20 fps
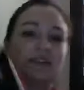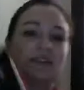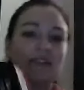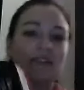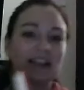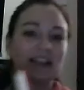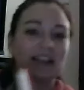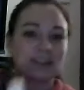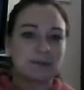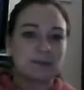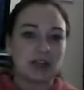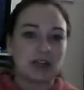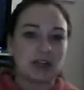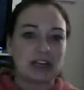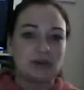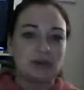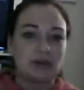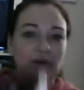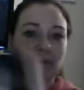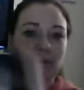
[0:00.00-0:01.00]
that's pretty
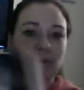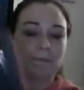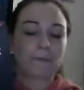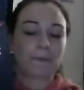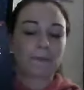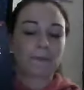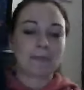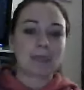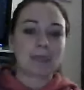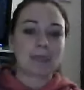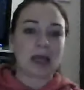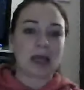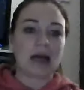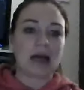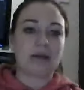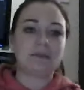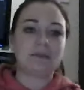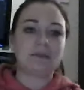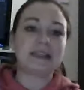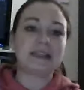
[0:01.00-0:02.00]
cool.
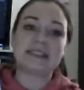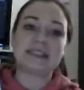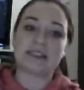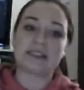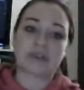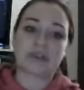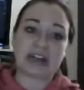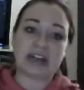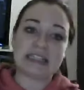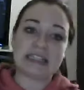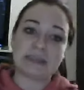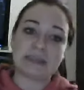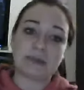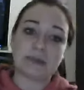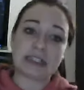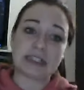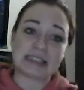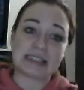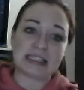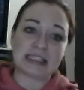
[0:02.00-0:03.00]
Um, this is great.
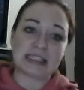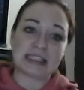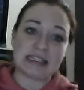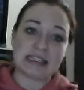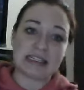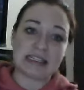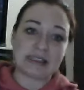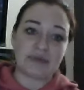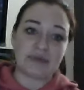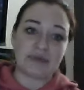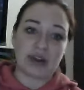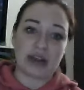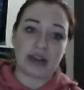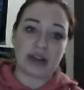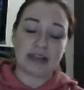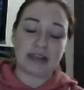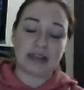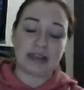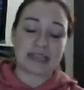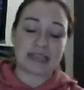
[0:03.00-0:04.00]
Marissa is a
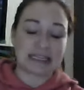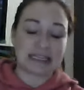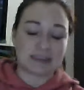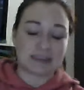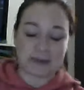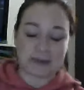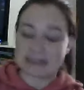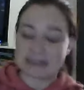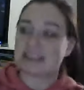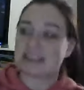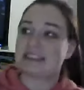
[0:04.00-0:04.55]
very nice person,